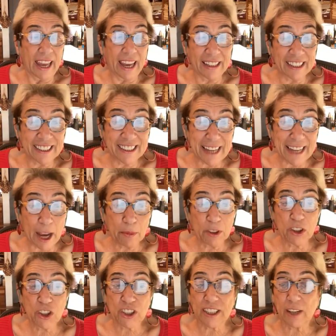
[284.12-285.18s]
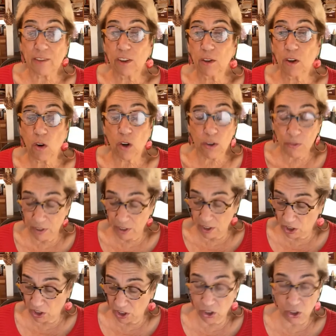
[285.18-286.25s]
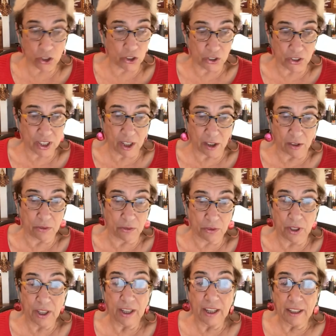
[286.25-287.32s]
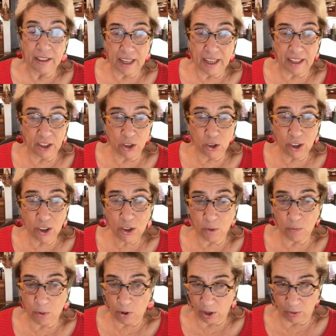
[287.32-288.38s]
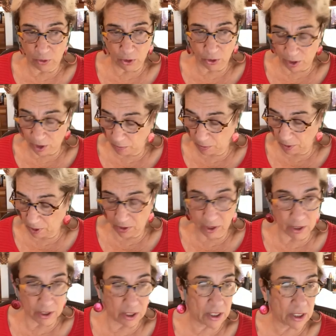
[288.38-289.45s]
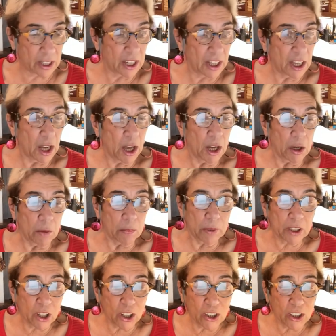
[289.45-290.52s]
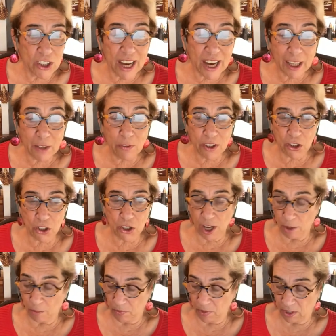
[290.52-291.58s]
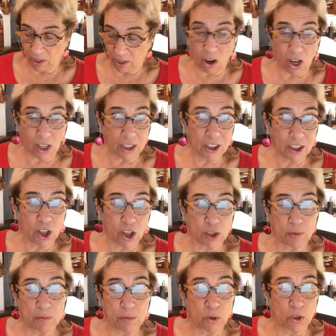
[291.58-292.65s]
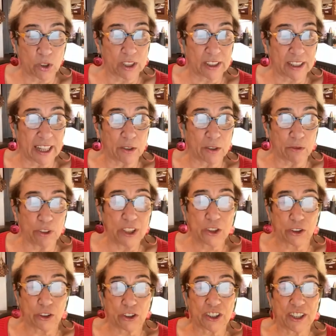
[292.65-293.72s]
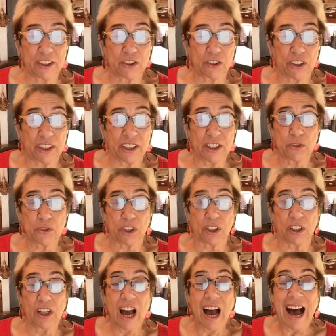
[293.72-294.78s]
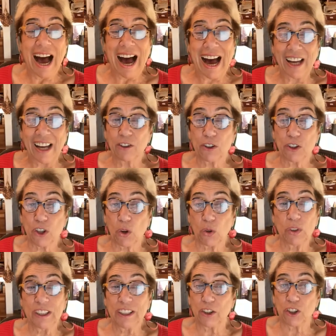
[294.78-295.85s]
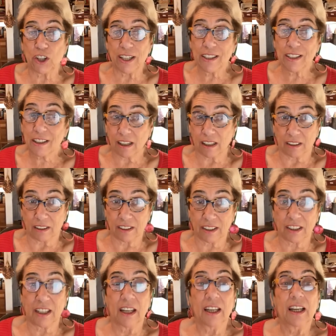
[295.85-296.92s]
and established several orphanages herself. That is also part of her experience. Because Yad Vashem, the Holocaust Memorial and Research Center in Israel, honors only Gentiles